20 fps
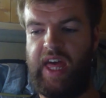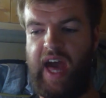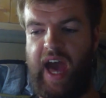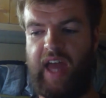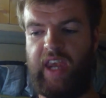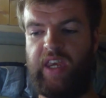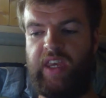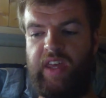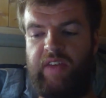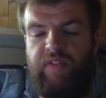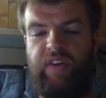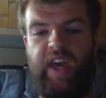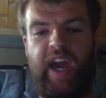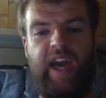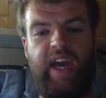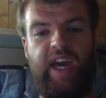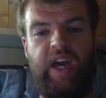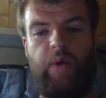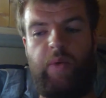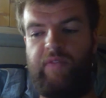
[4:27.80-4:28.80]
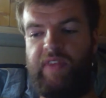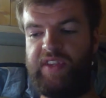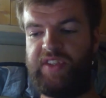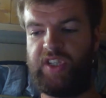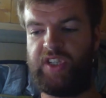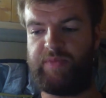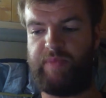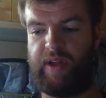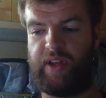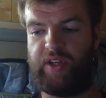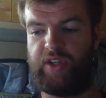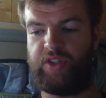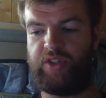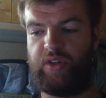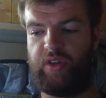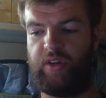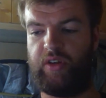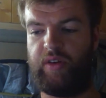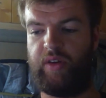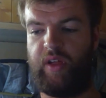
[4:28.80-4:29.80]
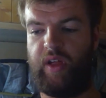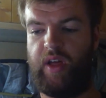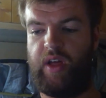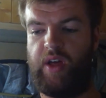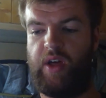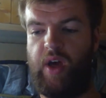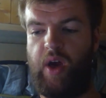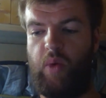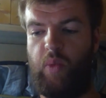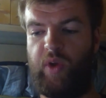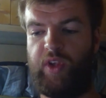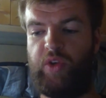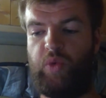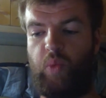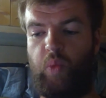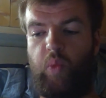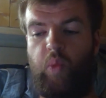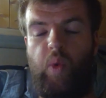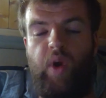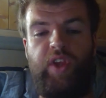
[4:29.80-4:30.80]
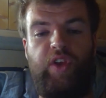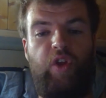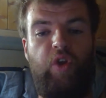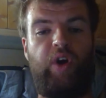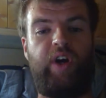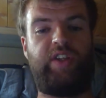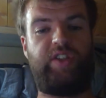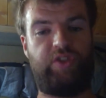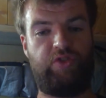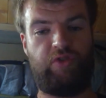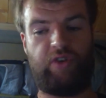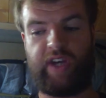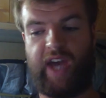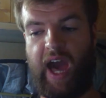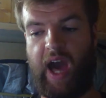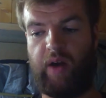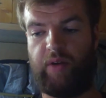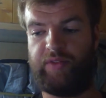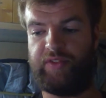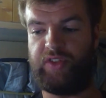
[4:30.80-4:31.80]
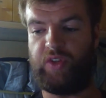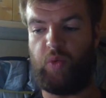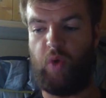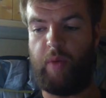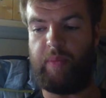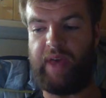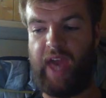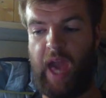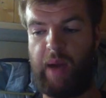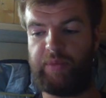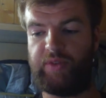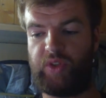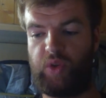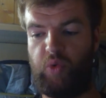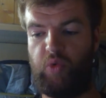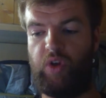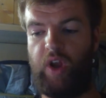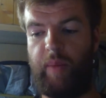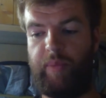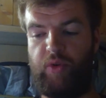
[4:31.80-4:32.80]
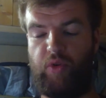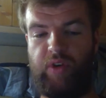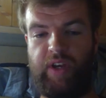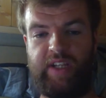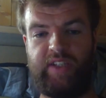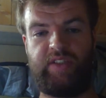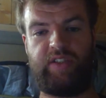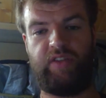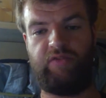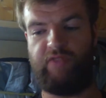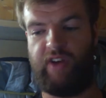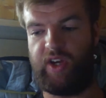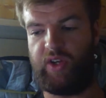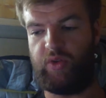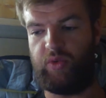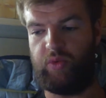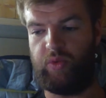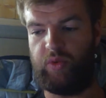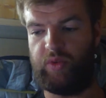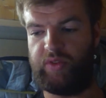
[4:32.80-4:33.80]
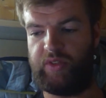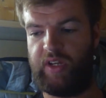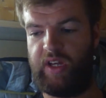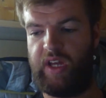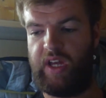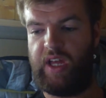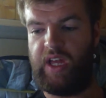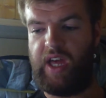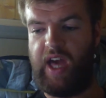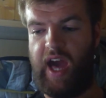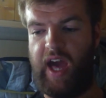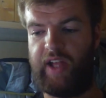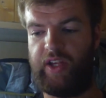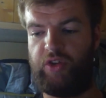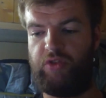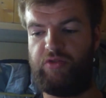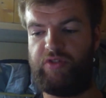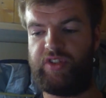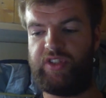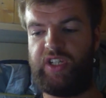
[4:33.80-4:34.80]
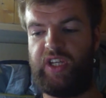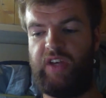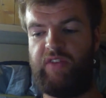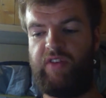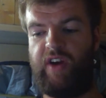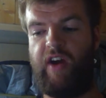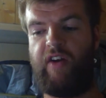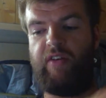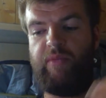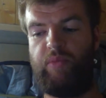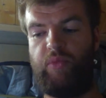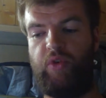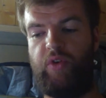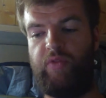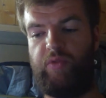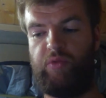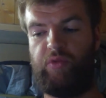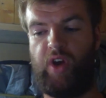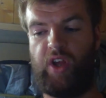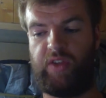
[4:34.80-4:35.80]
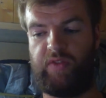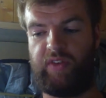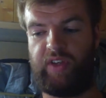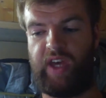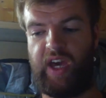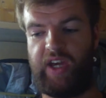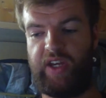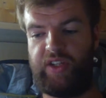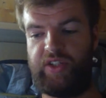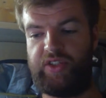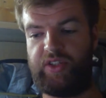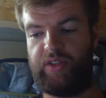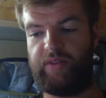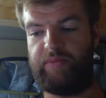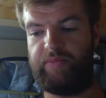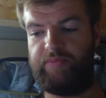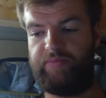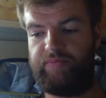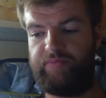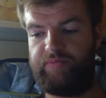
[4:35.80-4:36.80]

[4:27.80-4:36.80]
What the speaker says: And if you get hit with this suspension, when you log into your account, you won't be able to call up your listing record and you'll receive a removal notification.